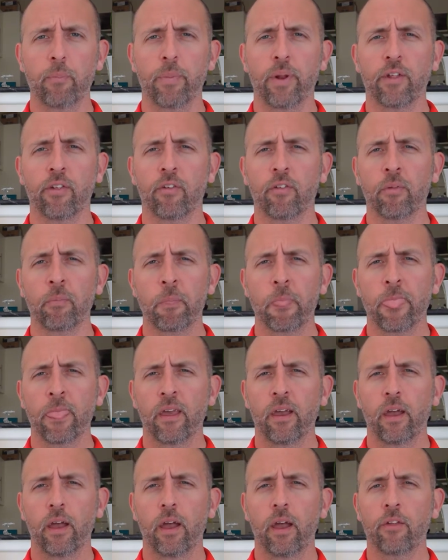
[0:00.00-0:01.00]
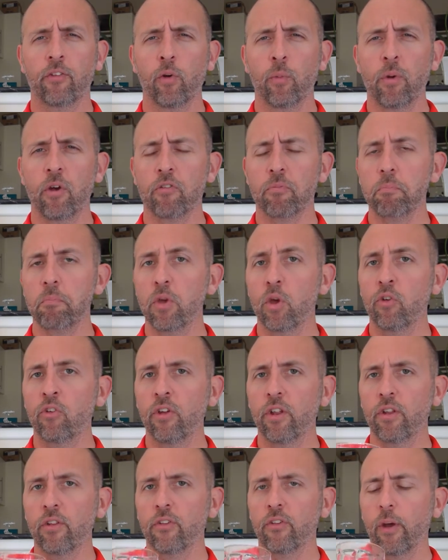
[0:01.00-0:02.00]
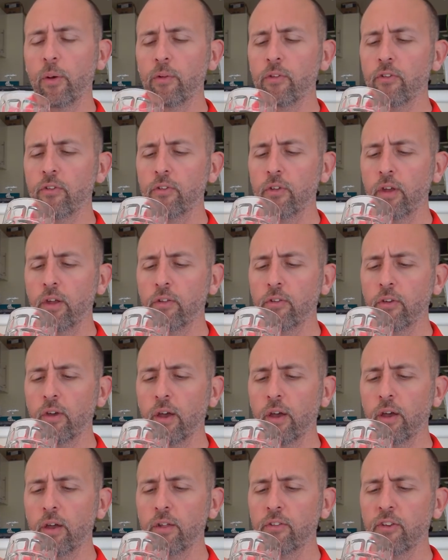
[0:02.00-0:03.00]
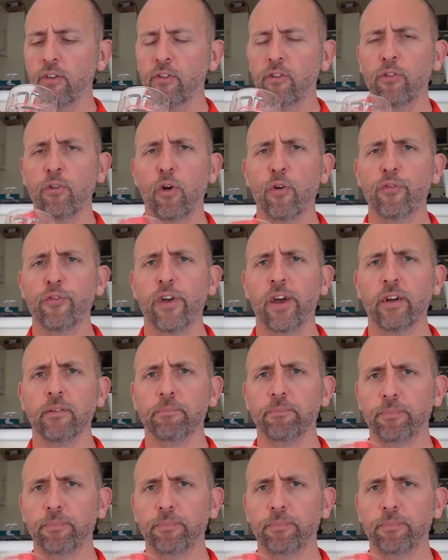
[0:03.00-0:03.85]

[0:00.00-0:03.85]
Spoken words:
but it's almost muted, so it's a softer